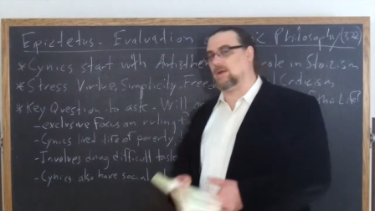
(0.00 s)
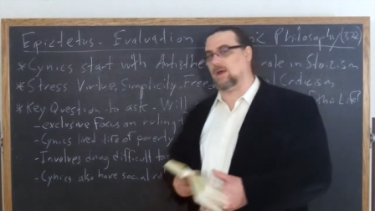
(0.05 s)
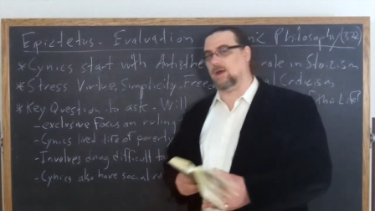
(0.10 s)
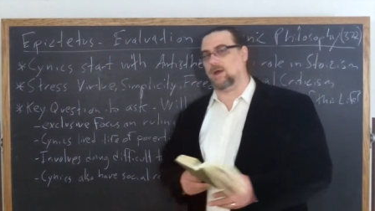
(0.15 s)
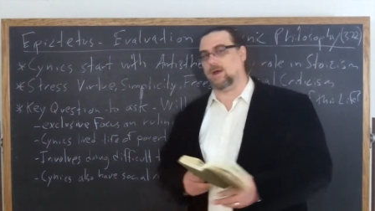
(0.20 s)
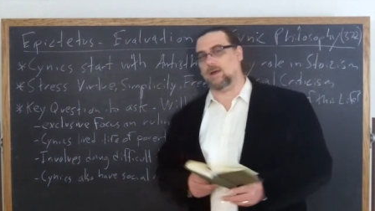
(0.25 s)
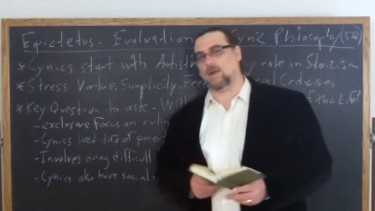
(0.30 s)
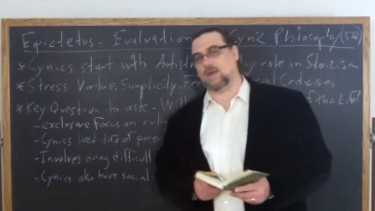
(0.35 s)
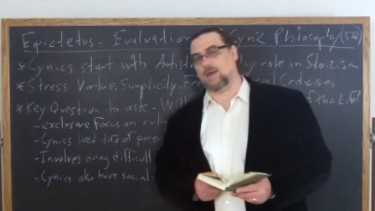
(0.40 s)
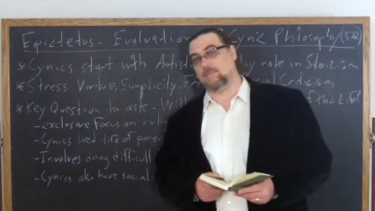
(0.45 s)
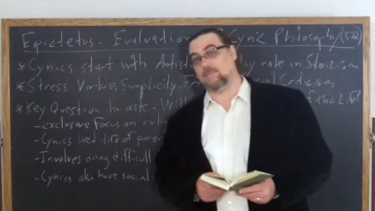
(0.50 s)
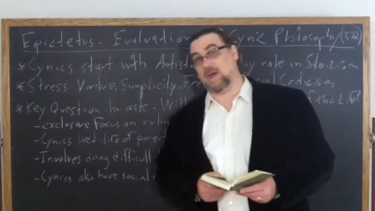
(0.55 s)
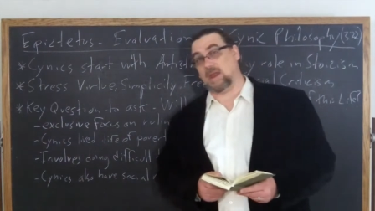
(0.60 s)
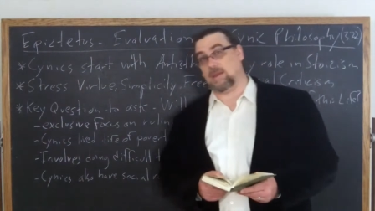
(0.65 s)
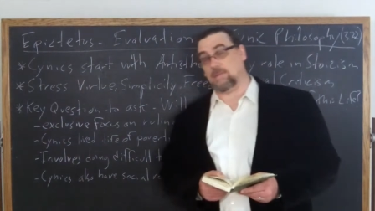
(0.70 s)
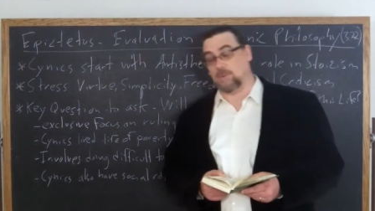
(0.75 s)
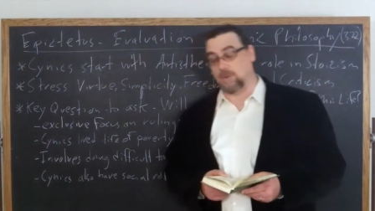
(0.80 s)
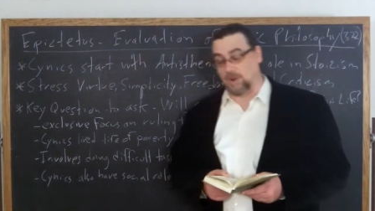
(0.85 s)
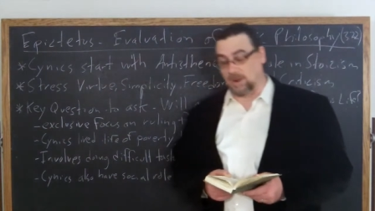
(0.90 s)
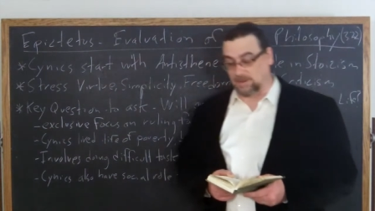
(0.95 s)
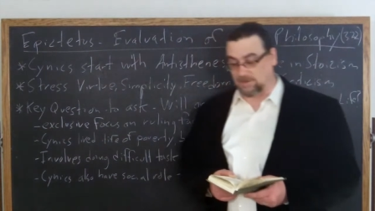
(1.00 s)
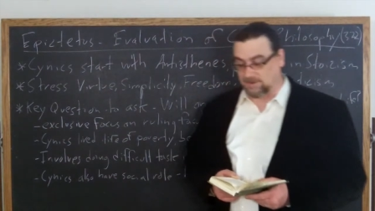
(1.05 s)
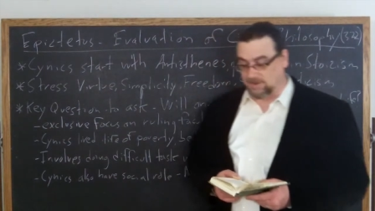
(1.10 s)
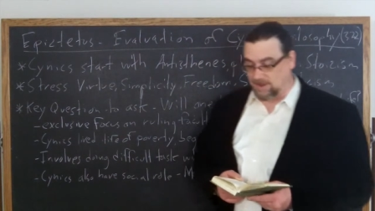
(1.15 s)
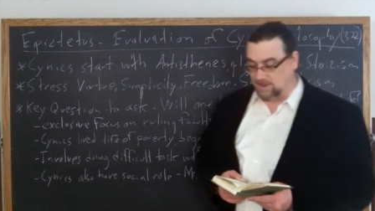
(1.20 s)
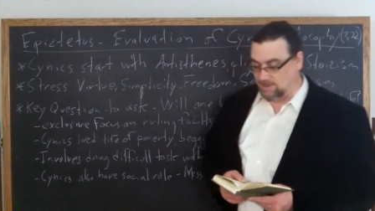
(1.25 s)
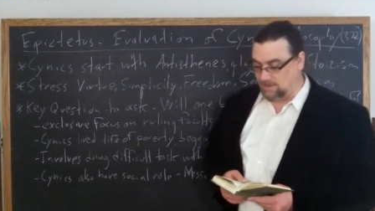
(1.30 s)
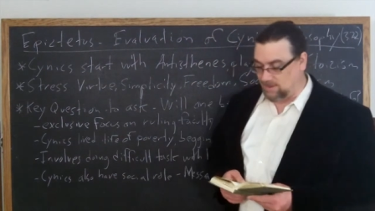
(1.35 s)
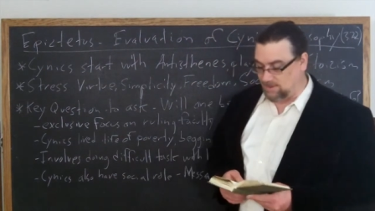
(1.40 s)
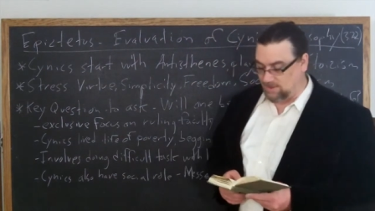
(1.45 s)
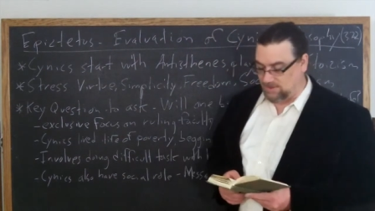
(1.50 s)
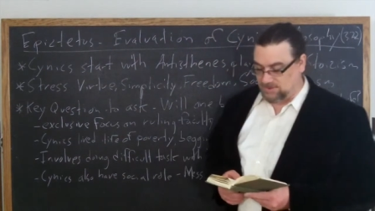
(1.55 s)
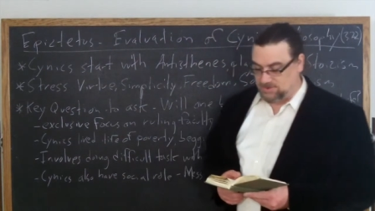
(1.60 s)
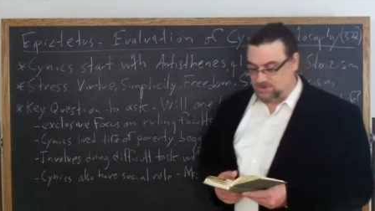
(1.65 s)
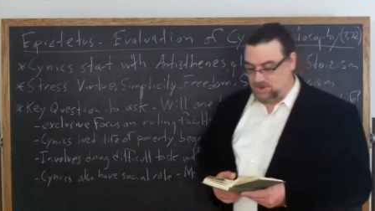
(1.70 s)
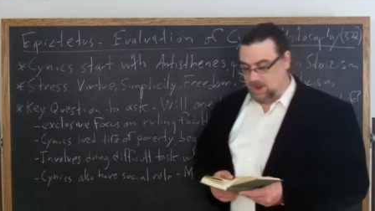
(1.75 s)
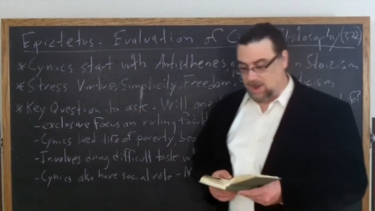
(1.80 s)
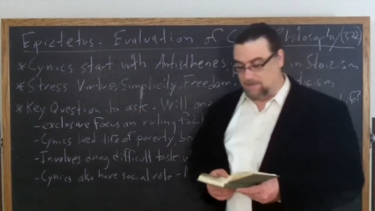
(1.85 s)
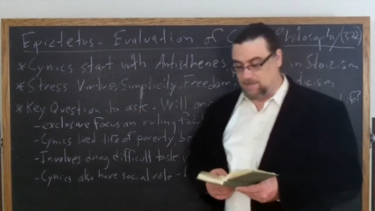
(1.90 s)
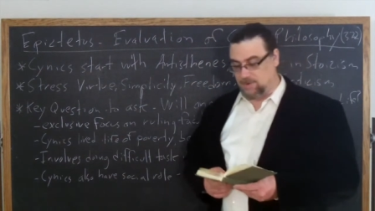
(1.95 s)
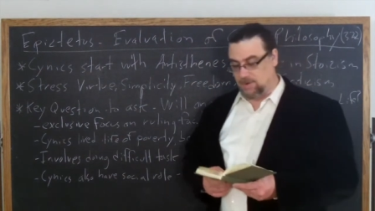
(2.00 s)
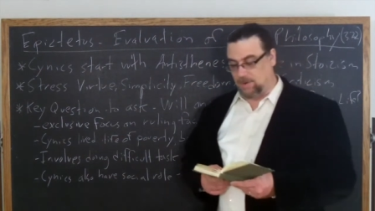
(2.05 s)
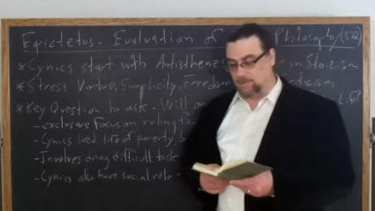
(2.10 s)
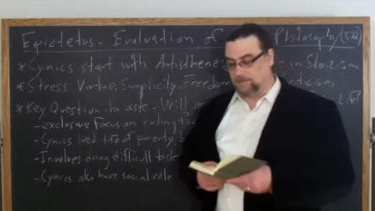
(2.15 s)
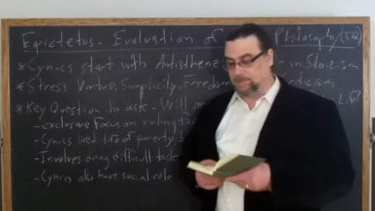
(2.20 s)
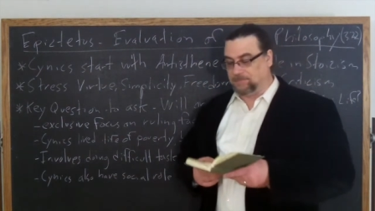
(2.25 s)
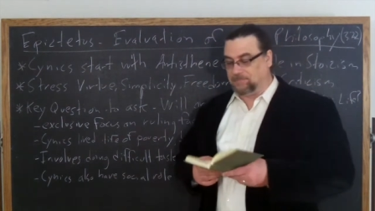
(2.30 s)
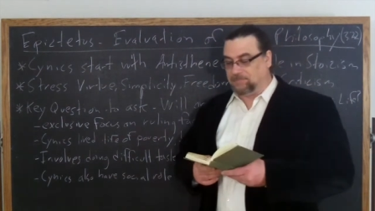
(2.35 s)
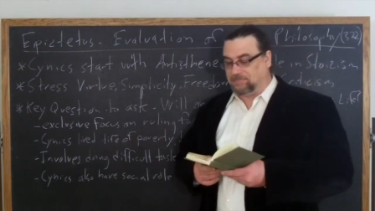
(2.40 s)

uh, at many points in, in this chapter.